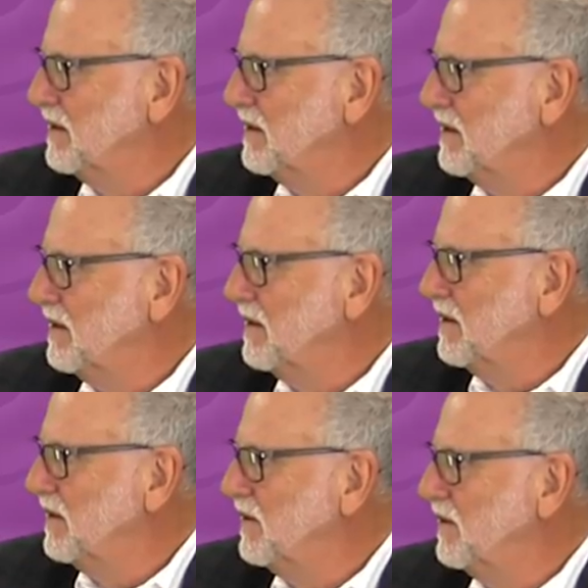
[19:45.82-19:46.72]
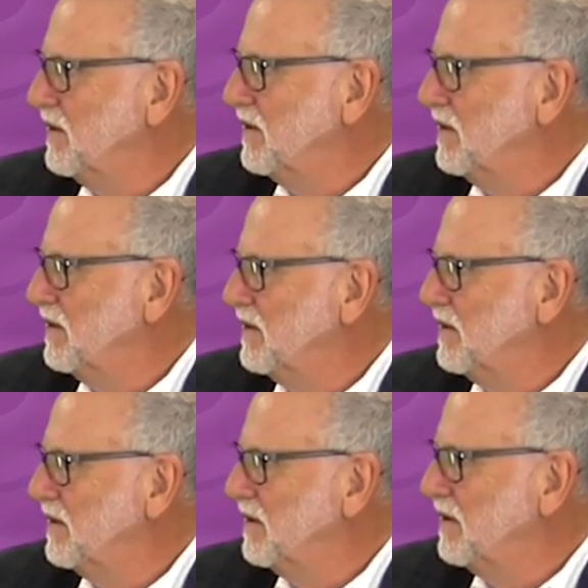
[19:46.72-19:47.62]

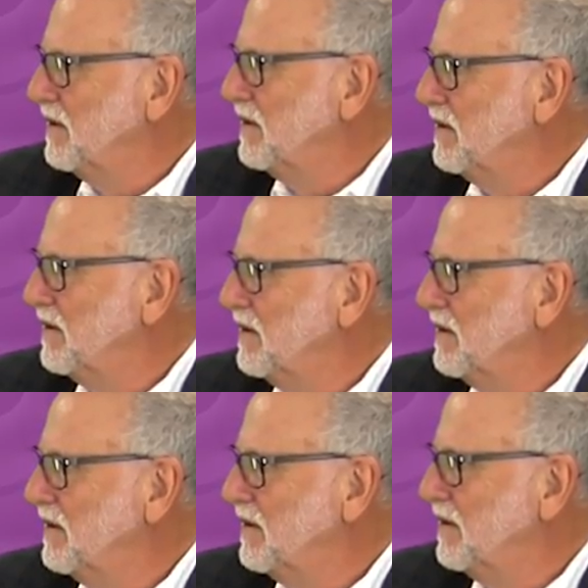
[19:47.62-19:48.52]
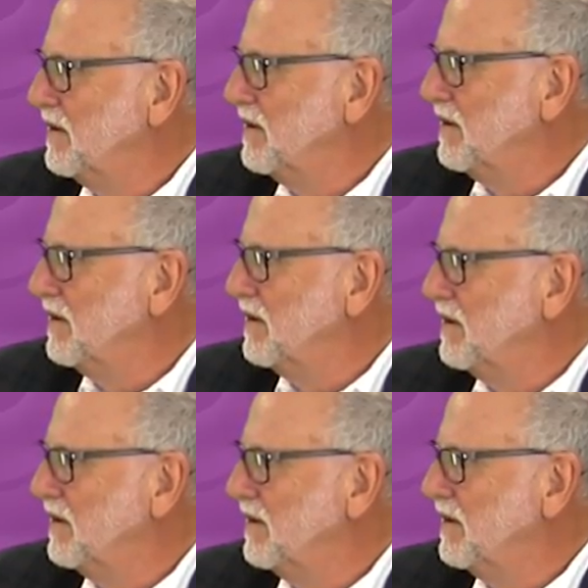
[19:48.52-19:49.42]

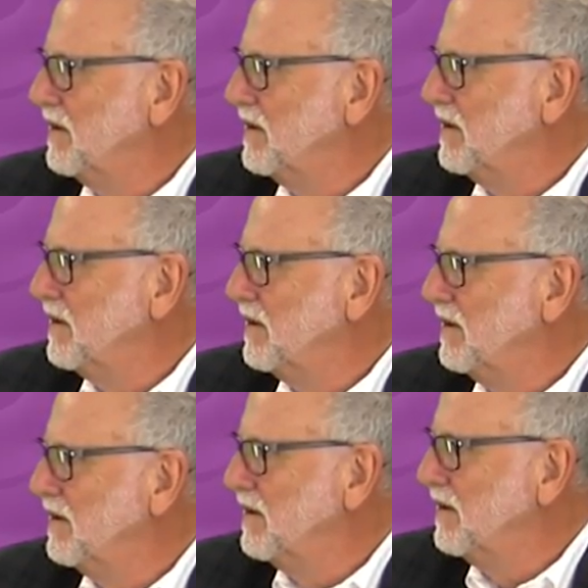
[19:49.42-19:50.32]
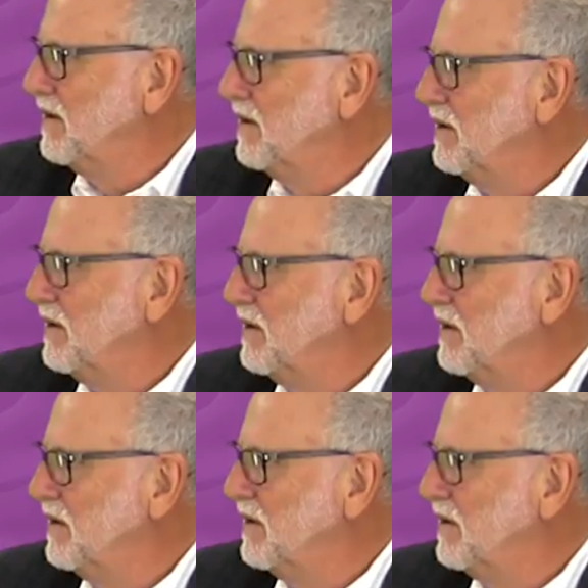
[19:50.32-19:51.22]
[no speech]